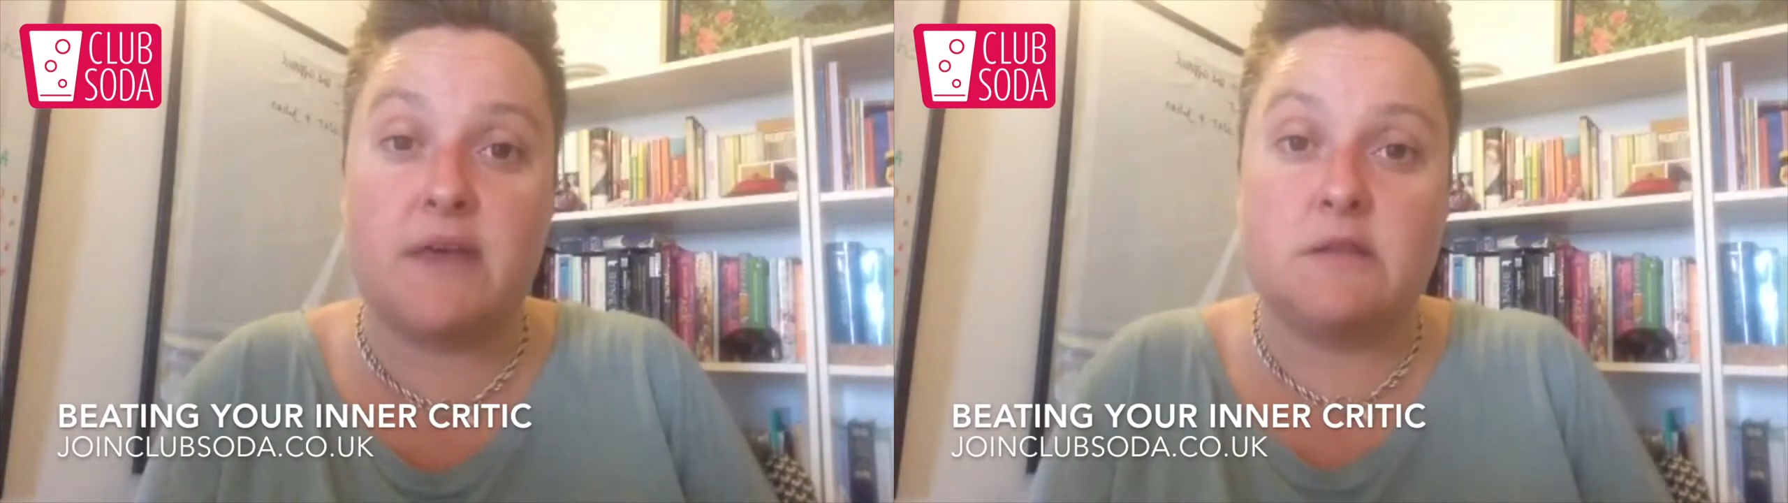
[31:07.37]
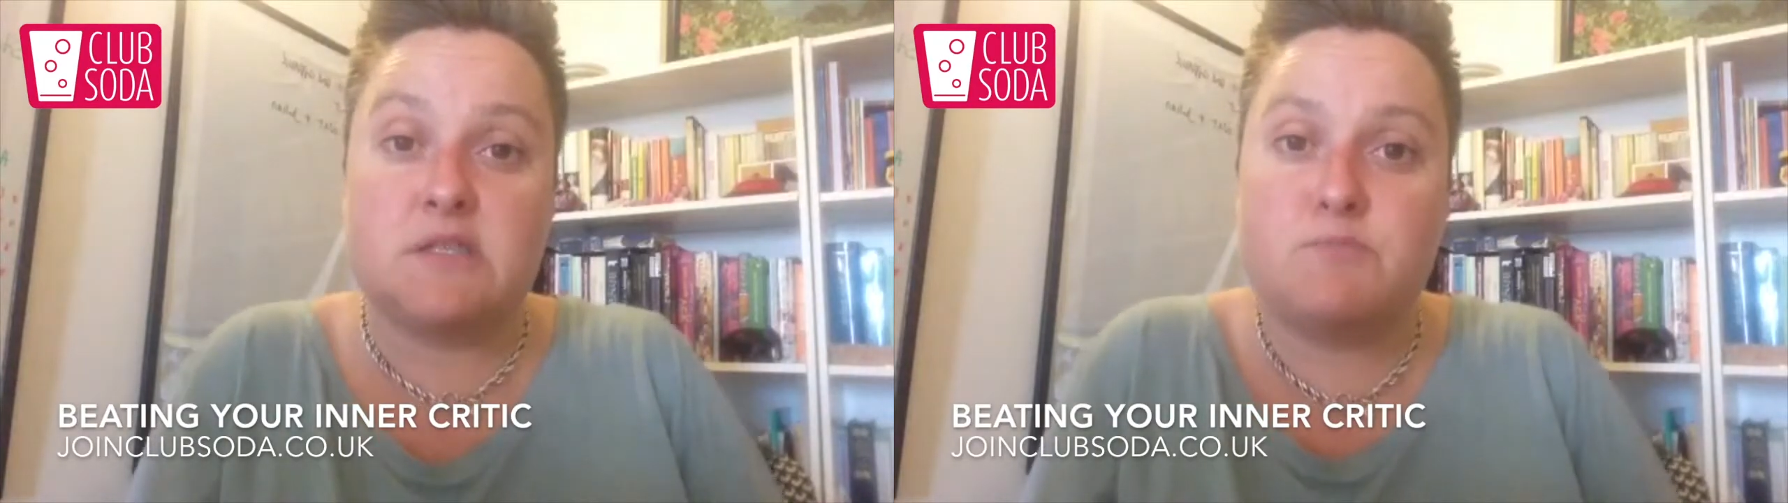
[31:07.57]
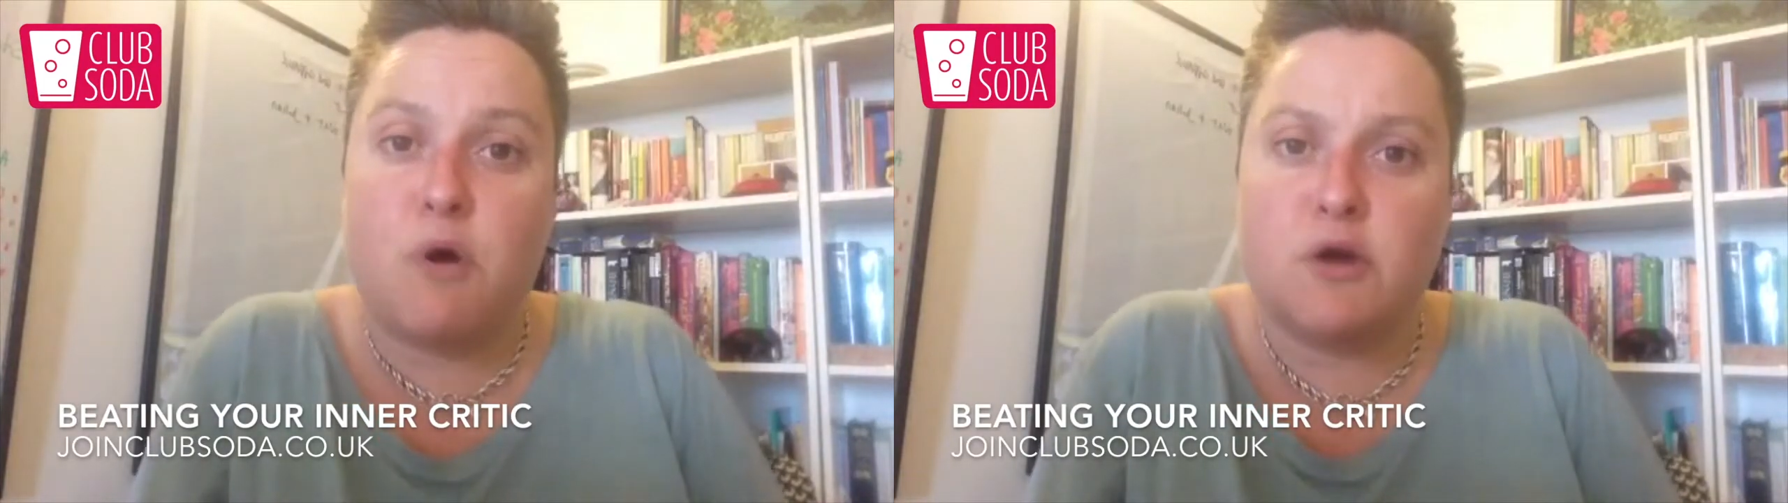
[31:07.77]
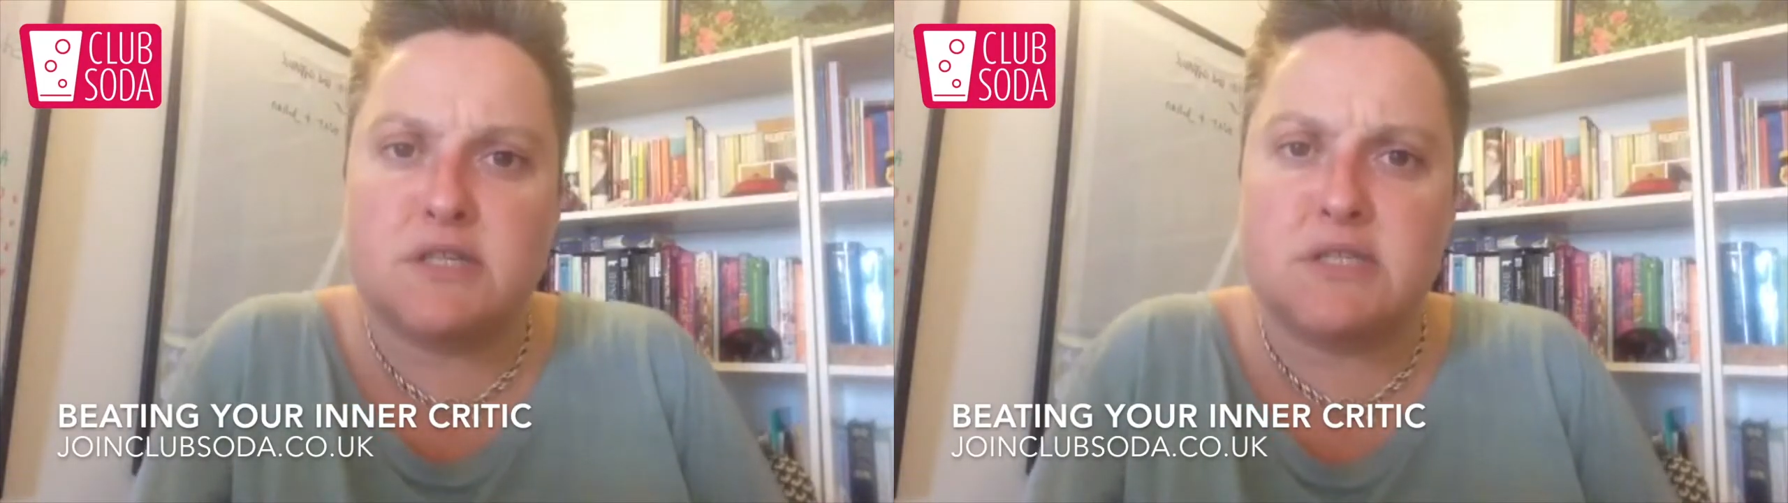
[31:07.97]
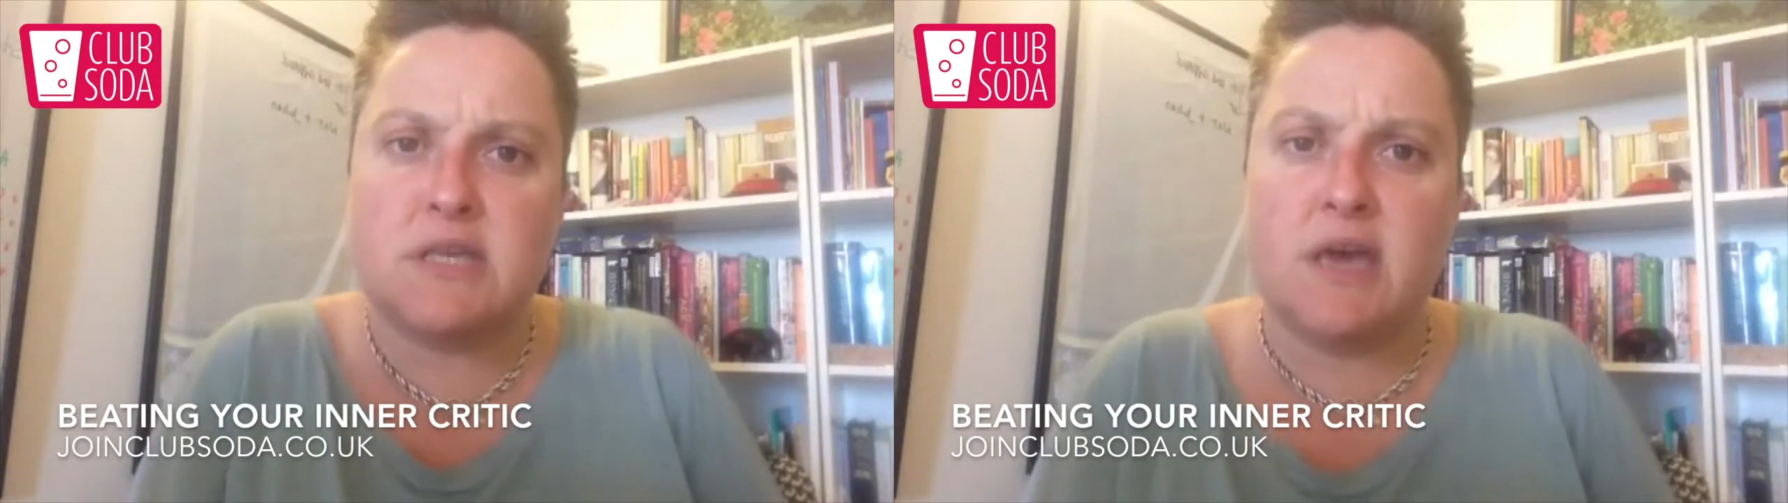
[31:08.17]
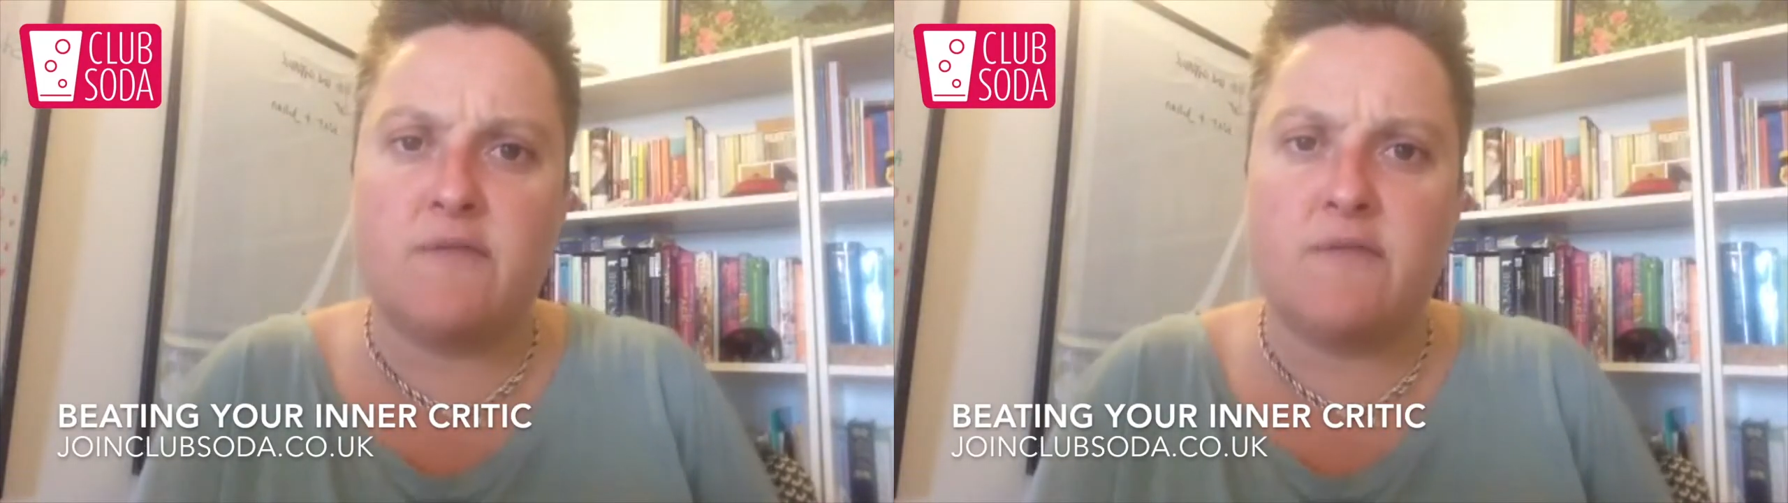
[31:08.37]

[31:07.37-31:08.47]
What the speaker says: that's positive